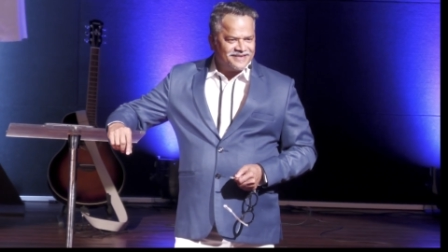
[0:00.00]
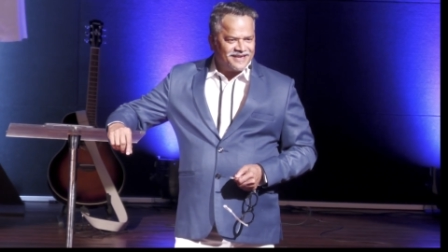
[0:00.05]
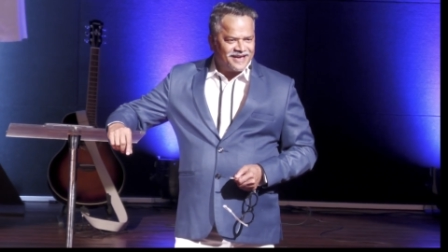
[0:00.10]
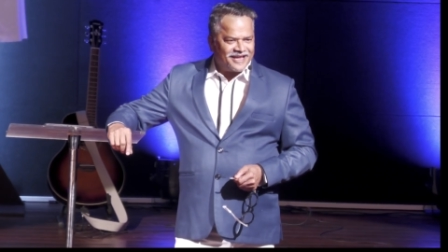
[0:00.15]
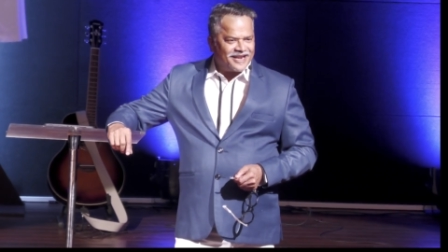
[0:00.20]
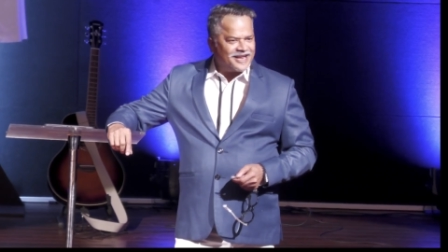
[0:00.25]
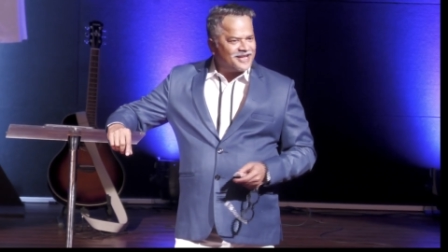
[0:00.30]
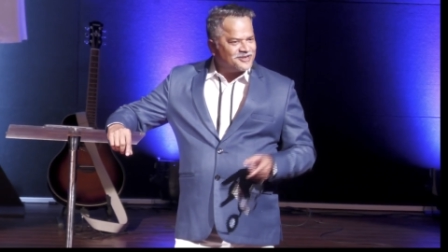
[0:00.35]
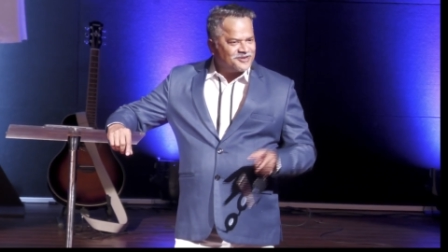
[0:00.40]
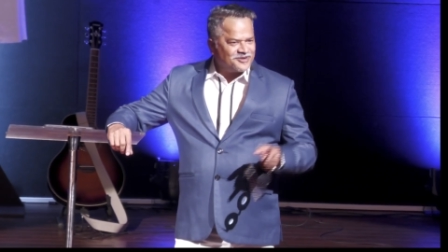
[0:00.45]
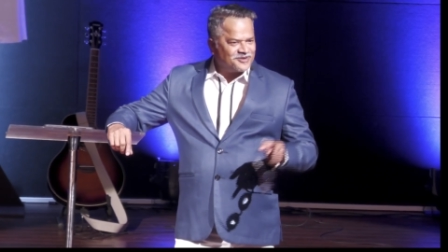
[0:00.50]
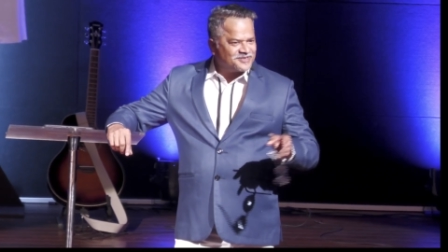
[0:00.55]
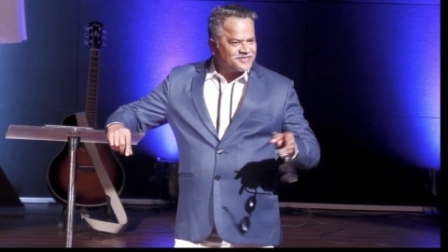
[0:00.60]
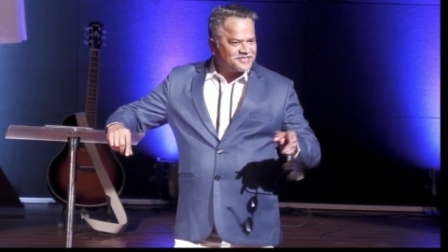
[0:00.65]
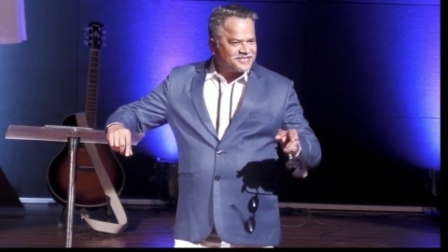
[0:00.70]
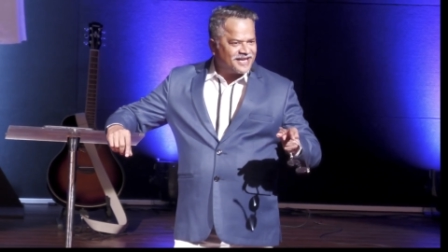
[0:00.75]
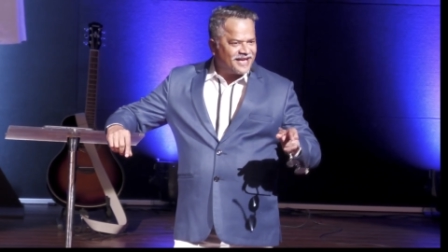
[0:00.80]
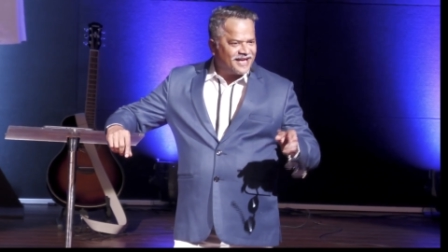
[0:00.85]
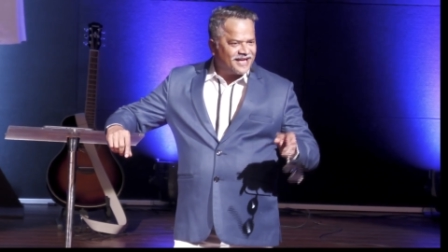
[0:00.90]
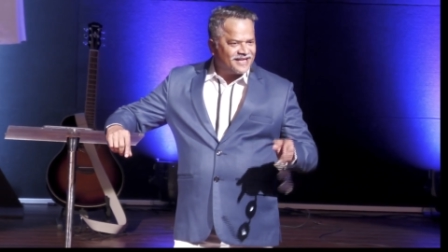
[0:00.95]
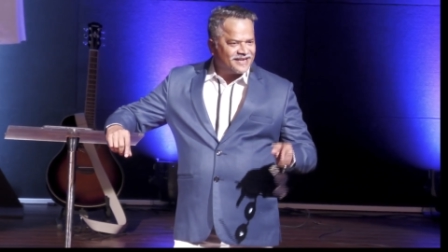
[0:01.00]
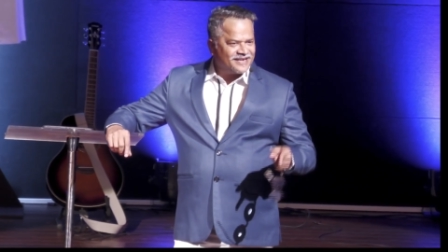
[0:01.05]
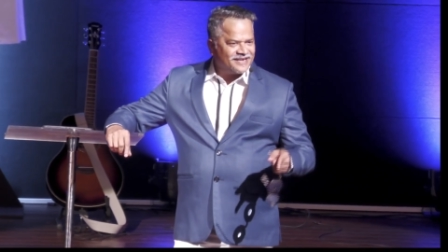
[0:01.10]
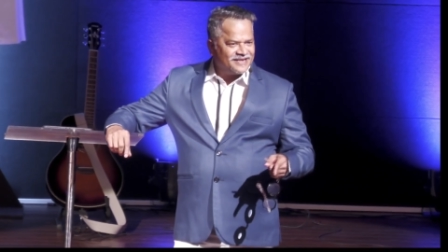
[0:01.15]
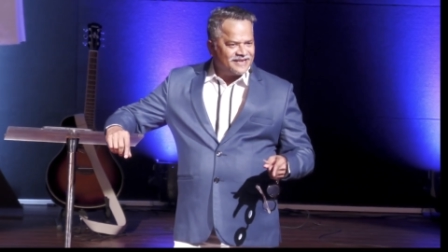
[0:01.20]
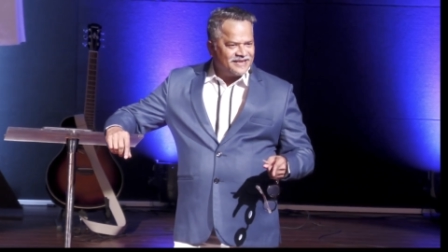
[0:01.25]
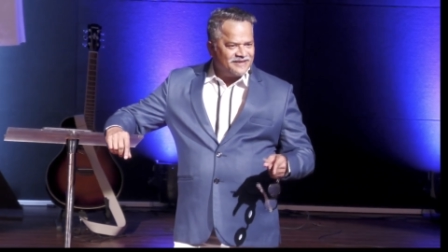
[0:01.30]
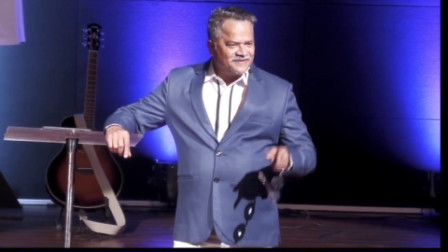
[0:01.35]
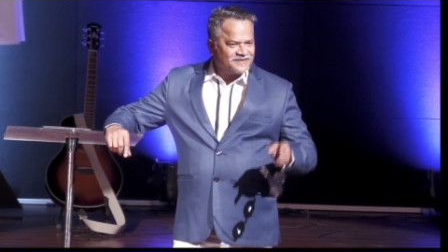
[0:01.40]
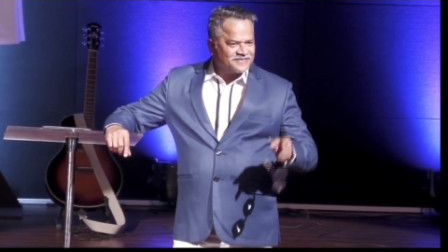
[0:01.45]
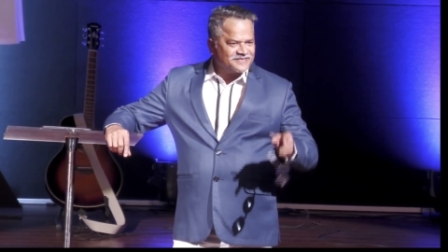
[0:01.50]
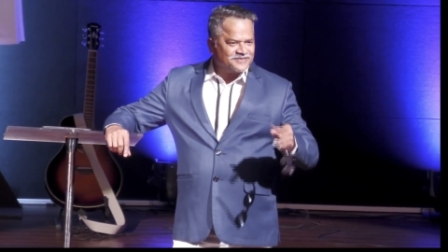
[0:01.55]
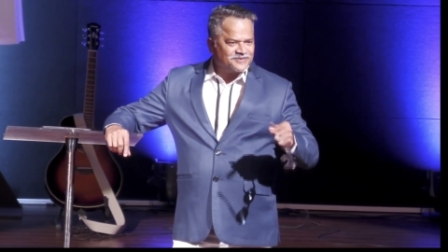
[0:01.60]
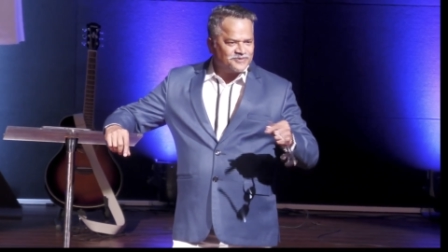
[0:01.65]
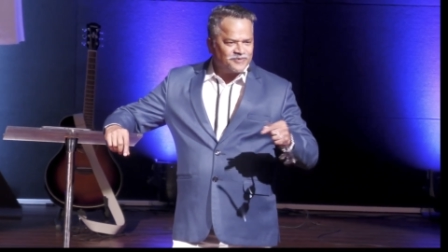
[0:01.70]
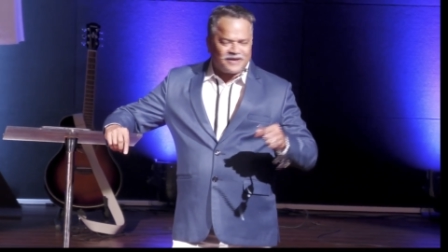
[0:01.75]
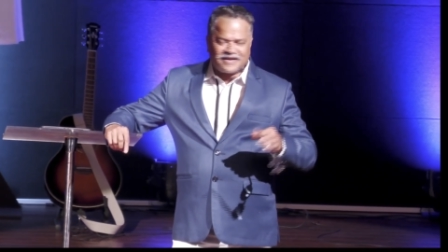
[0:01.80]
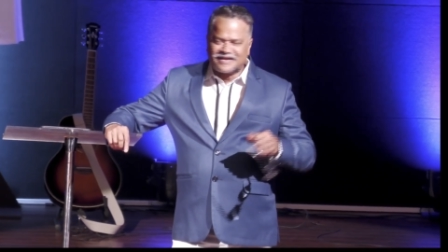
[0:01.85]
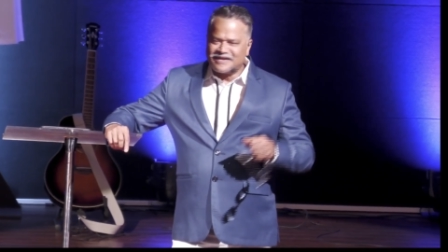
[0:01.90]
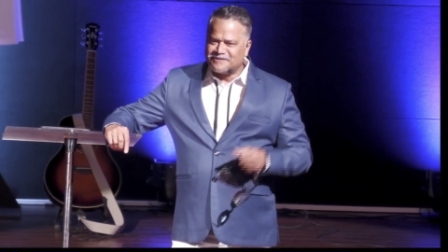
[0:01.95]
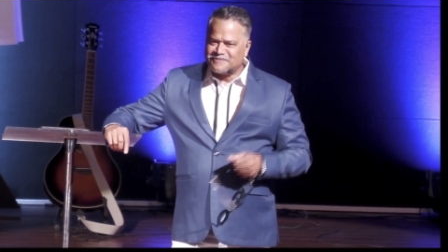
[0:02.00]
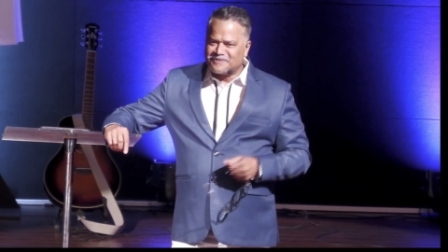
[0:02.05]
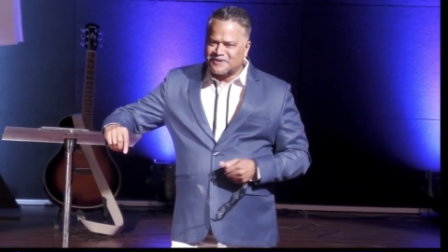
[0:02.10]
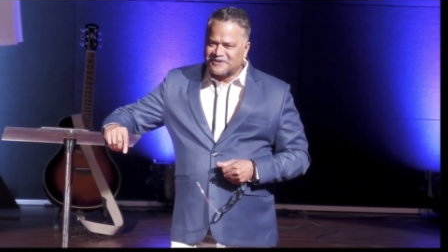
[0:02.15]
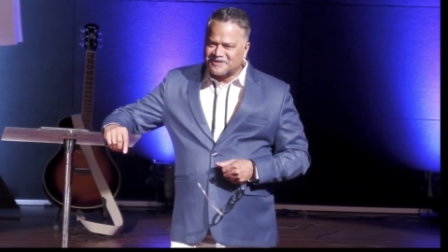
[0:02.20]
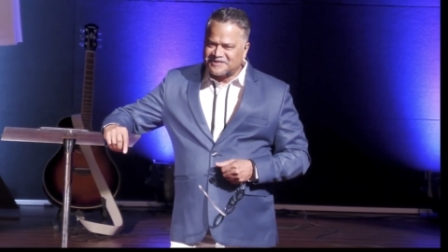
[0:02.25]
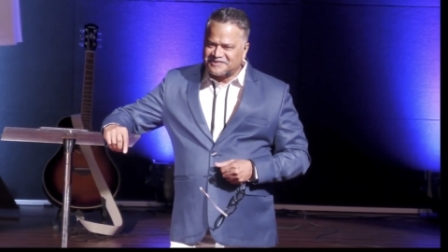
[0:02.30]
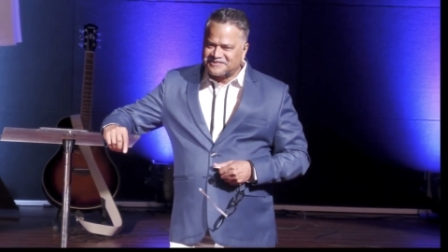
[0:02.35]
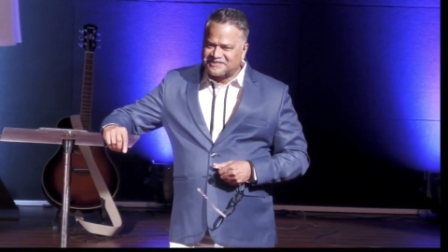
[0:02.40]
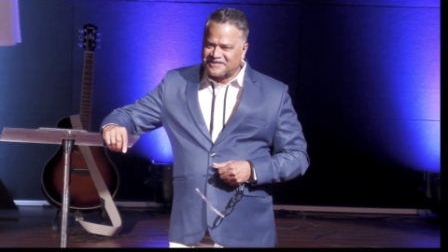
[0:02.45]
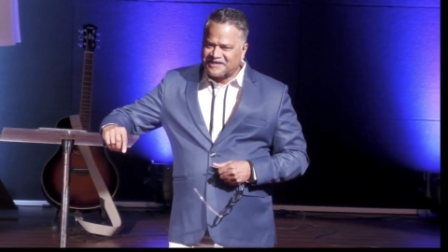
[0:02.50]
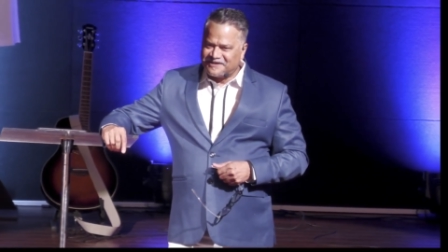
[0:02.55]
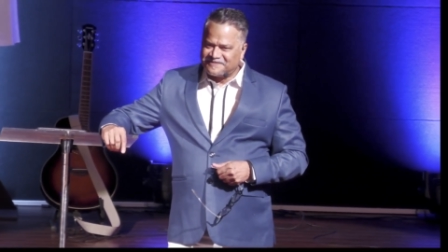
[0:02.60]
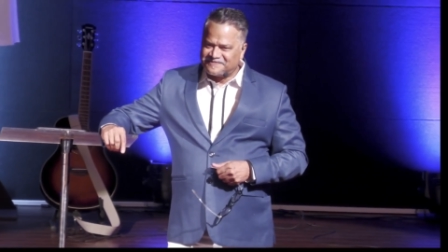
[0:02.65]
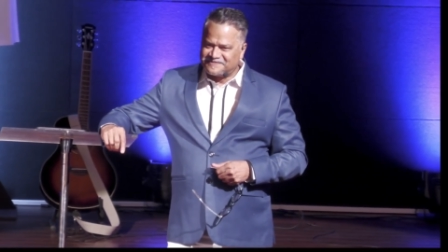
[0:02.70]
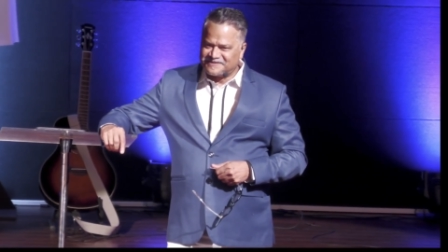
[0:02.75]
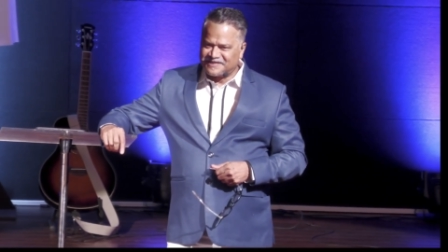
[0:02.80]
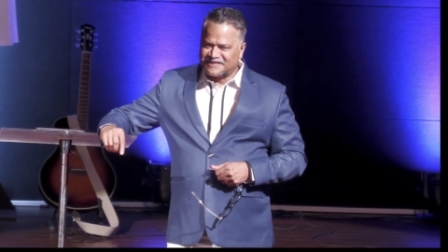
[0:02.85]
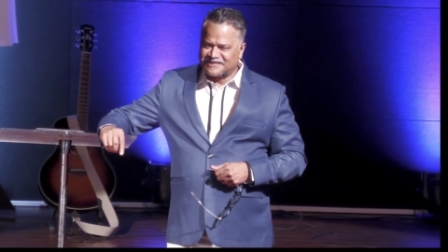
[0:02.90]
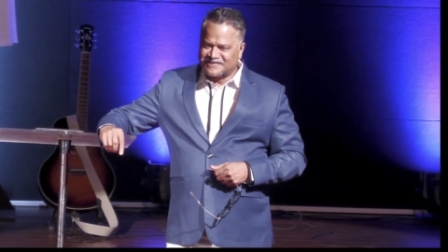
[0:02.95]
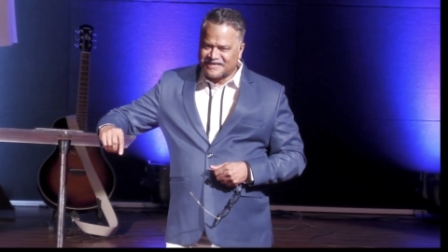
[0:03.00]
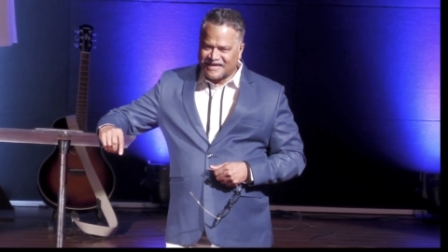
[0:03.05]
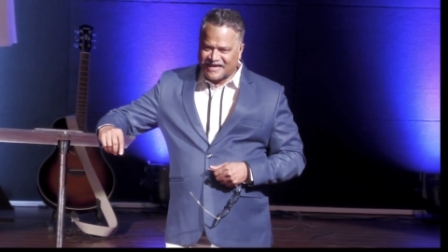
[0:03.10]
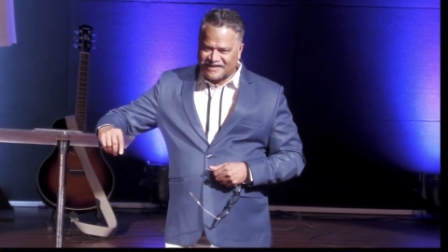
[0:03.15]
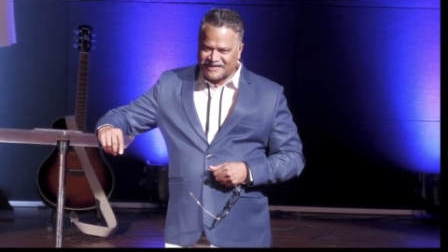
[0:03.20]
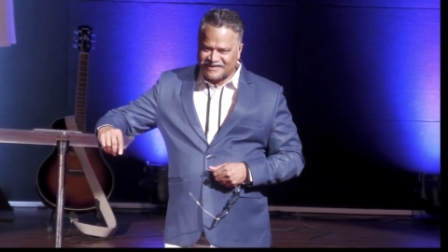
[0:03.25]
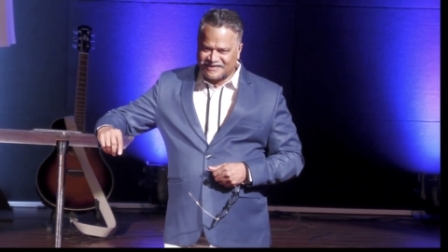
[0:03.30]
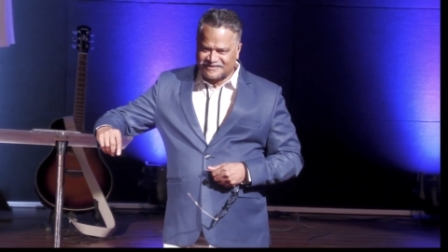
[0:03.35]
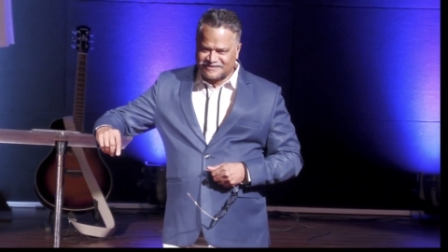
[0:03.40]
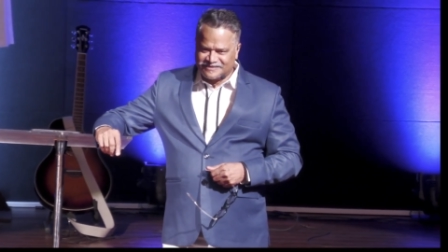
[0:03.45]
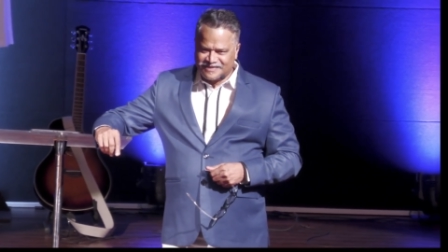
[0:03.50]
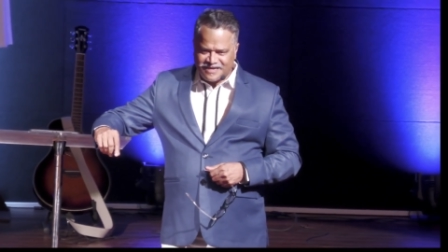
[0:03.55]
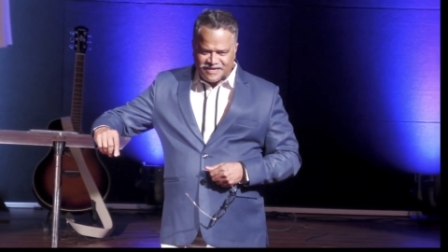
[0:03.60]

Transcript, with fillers: And I told San, he was worried about his gifts and talent.